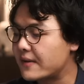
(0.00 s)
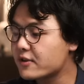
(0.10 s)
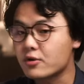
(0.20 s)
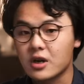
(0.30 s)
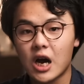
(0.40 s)

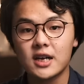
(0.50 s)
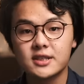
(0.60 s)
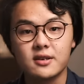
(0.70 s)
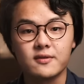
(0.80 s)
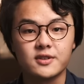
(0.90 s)
Even though the
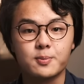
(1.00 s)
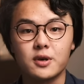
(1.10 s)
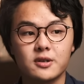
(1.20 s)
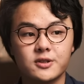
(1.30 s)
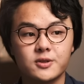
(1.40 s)
content of this
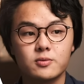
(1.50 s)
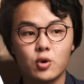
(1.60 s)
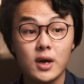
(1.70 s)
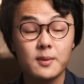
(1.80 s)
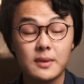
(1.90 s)
book is
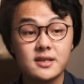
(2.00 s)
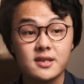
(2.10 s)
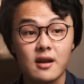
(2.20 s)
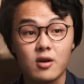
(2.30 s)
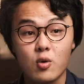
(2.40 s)
quite
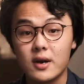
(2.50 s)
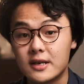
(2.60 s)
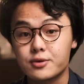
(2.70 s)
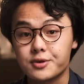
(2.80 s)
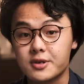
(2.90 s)
amazing and quite
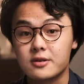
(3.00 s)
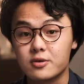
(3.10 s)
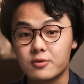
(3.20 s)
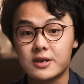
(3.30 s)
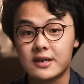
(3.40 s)
interesting
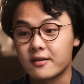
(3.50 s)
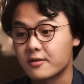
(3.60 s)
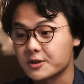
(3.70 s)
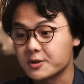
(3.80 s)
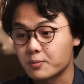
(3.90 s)
to read, and
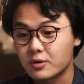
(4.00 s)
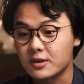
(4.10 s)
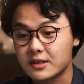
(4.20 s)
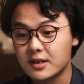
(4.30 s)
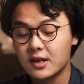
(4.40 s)
there are some
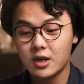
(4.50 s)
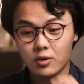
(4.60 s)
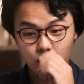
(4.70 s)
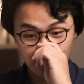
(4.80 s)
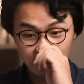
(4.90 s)
really,
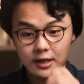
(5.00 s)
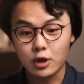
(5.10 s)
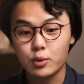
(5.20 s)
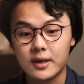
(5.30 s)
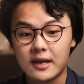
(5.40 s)
really
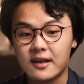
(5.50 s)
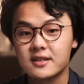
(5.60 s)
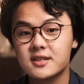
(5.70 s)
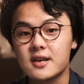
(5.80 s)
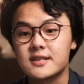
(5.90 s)
illuminating
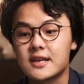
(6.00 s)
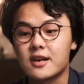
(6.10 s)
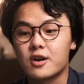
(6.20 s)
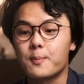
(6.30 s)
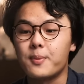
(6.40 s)
insights in
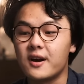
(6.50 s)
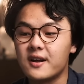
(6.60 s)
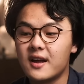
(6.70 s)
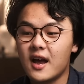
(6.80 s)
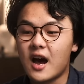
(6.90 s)
here,
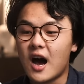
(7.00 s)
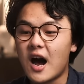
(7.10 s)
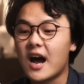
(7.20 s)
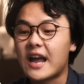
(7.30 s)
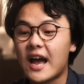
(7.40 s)
but
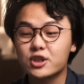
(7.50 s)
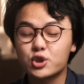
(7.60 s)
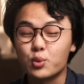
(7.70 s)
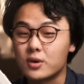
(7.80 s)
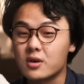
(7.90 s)
I
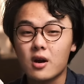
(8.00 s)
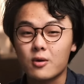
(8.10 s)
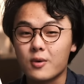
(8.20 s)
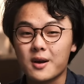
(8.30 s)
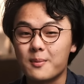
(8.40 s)
actually would
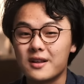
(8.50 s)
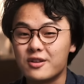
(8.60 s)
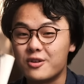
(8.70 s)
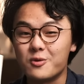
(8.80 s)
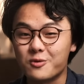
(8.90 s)
not
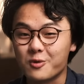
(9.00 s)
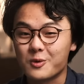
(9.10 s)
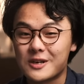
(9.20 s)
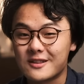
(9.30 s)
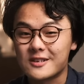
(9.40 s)
recommend you to
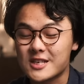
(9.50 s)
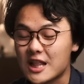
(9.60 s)
read this.